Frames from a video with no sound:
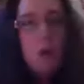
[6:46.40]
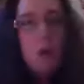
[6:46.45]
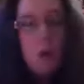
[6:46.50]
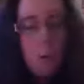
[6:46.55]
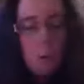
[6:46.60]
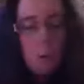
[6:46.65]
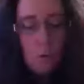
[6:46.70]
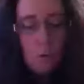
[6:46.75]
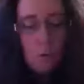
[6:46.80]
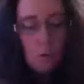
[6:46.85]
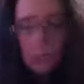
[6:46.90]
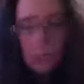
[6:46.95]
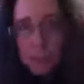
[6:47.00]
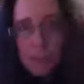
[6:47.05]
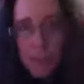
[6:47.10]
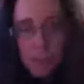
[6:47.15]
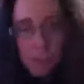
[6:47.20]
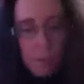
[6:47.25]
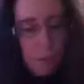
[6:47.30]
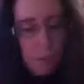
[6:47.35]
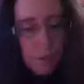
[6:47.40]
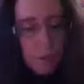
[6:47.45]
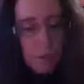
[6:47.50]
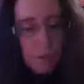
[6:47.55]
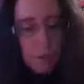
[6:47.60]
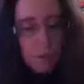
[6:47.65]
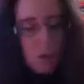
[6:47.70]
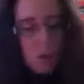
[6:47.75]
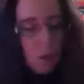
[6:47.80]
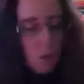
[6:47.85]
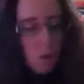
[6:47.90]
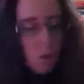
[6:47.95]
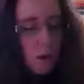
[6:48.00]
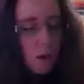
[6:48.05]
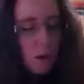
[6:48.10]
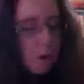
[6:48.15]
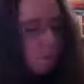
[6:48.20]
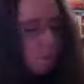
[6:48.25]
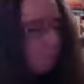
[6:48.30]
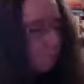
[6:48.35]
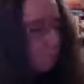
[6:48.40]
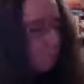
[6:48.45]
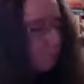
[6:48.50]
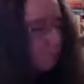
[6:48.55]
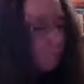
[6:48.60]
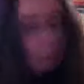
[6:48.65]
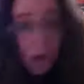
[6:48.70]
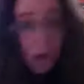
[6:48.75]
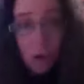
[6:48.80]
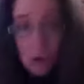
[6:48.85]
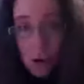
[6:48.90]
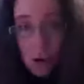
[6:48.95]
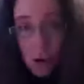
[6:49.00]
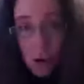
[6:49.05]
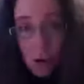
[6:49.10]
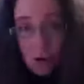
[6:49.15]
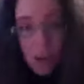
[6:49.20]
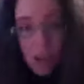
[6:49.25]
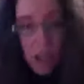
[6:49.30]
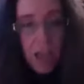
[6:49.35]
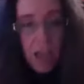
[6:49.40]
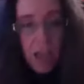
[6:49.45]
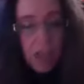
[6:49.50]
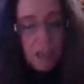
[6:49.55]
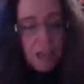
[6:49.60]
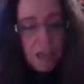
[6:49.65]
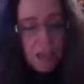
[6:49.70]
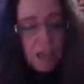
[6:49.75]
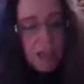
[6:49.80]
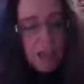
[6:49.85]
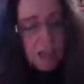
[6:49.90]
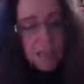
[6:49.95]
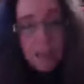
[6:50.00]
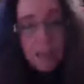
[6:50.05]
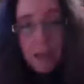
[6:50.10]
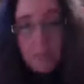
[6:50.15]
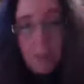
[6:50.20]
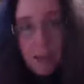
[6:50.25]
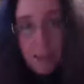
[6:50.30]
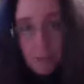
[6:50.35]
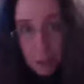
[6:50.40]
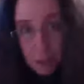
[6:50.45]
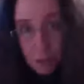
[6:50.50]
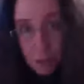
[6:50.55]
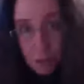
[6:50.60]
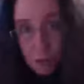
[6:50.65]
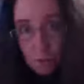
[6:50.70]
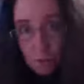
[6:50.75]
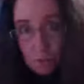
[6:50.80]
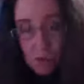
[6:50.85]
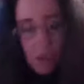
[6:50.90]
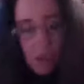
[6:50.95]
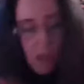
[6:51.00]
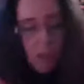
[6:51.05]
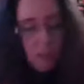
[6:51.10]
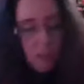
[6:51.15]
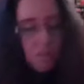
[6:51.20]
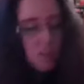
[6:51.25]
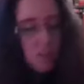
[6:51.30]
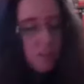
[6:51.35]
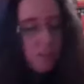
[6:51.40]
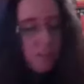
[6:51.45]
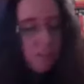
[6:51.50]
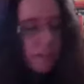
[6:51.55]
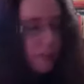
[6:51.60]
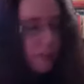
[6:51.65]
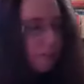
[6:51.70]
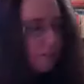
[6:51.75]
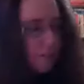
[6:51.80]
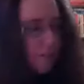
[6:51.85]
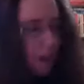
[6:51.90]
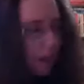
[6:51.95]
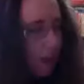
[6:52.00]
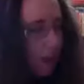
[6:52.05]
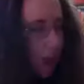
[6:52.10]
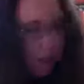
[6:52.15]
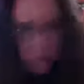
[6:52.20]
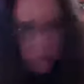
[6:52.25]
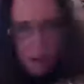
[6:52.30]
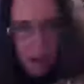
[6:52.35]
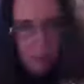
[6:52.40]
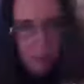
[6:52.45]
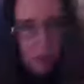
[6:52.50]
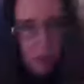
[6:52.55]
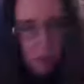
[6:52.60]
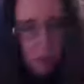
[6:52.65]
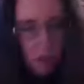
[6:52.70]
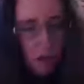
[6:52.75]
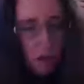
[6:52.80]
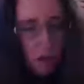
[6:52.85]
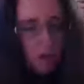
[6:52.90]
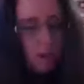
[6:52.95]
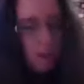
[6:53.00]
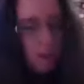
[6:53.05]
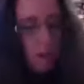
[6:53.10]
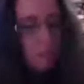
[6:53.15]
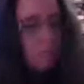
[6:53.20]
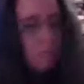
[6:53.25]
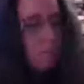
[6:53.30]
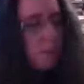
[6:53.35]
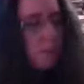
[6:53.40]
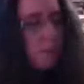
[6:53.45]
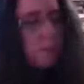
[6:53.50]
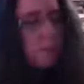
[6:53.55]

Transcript: you can tell that because there's no barcode and it is not bilingual. So that's kind of, I've never looked all these up, but